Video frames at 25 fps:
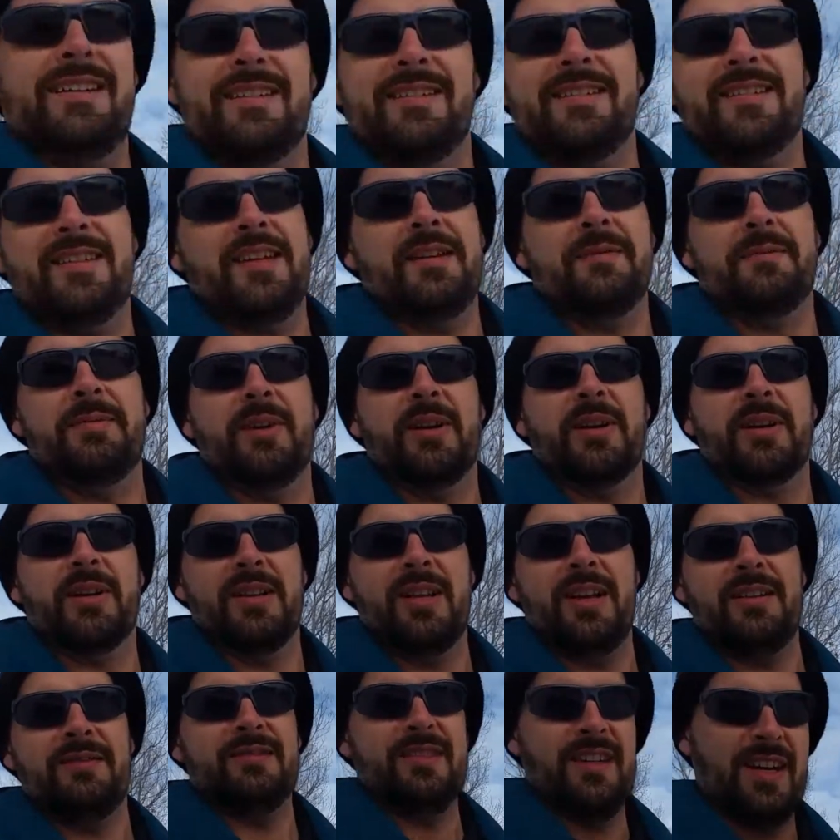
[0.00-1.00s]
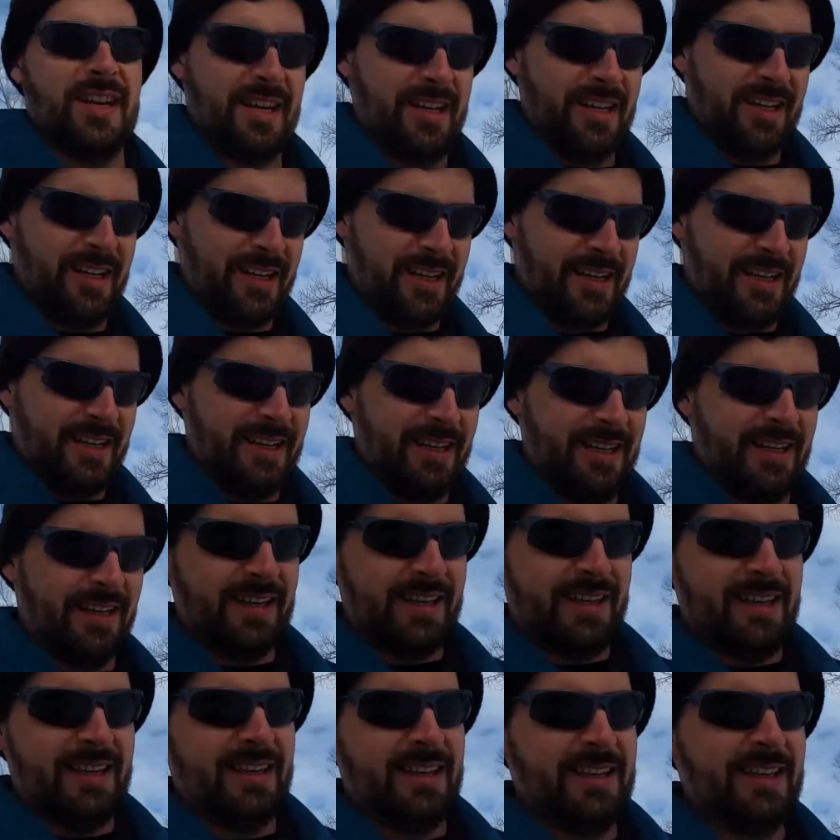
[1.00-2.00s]
She didn't put her gloves on,
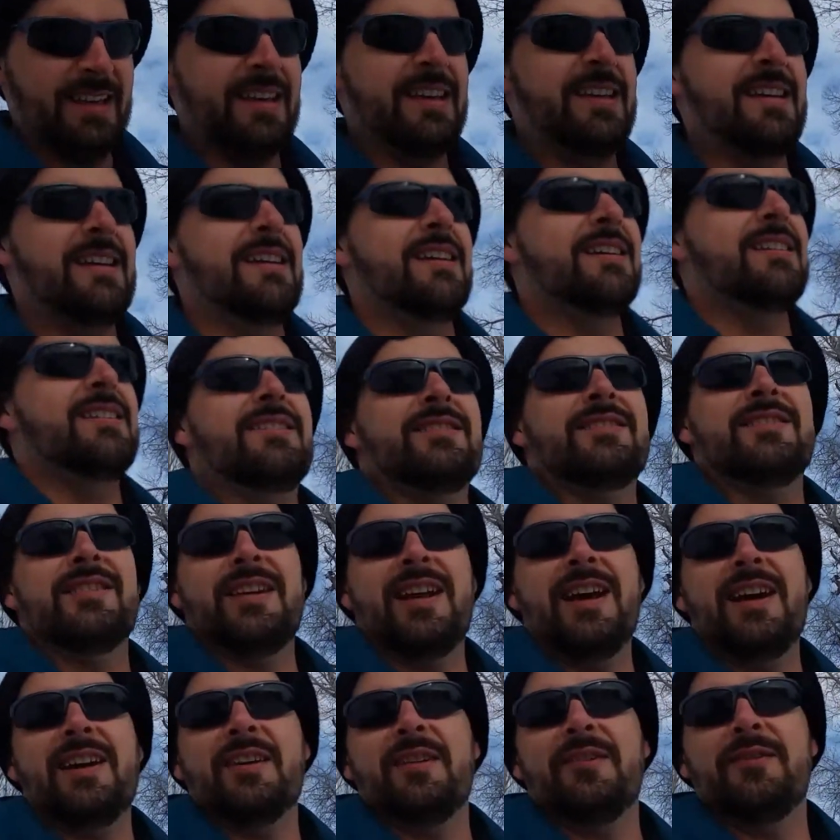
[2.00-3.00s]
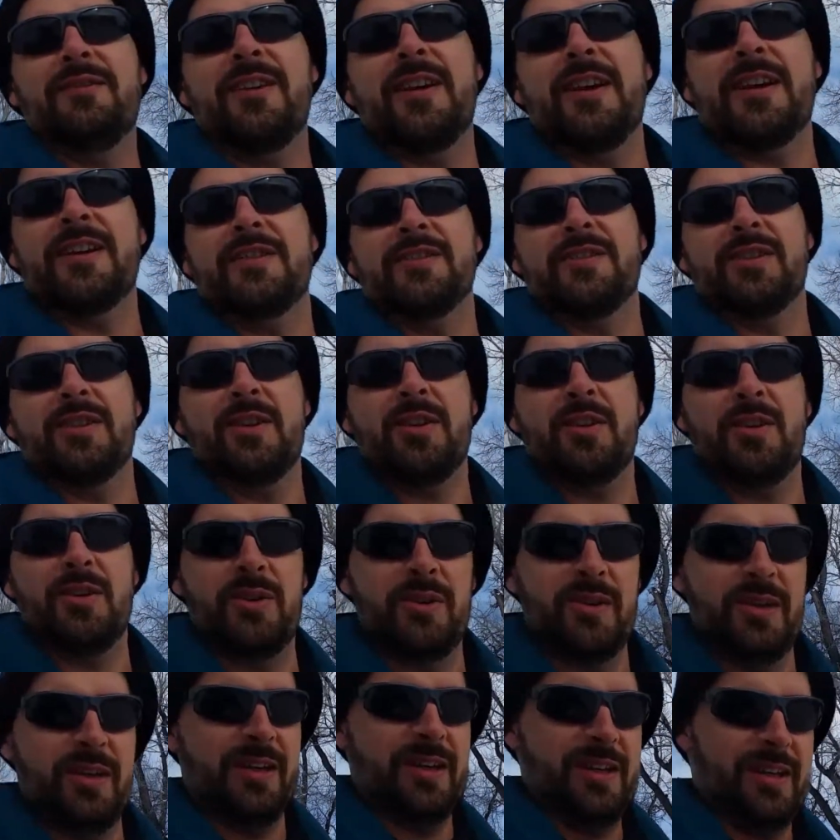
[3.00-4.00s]
so now her fingers are
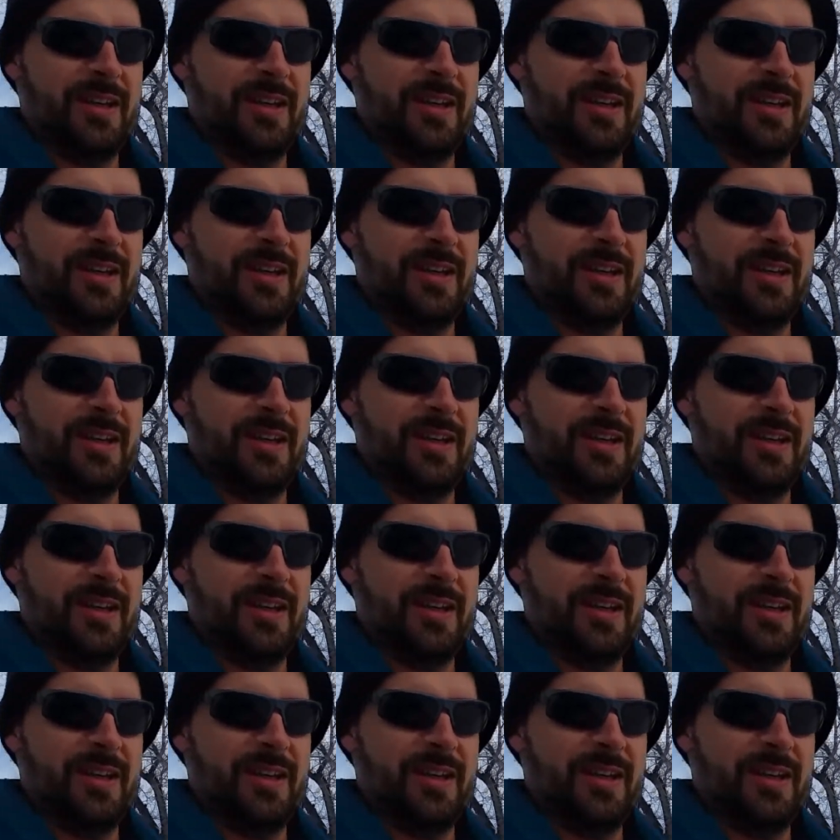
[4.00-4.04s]
cold.